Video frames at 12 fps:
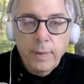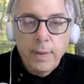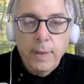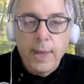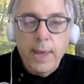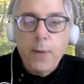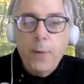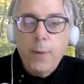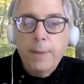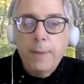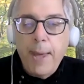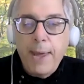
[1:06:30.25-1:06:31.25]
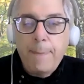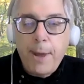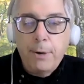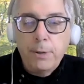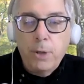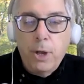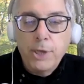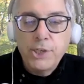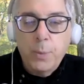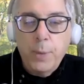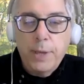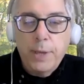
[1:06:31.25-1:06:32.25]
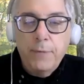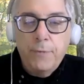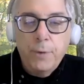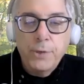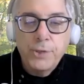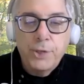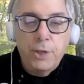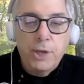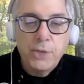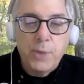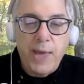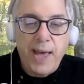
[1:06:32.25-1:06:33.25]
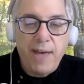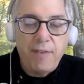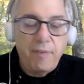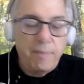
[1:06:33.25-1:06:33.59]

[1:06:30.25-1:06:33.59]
Yeah, we can make better laws and we can enforce the laws we have.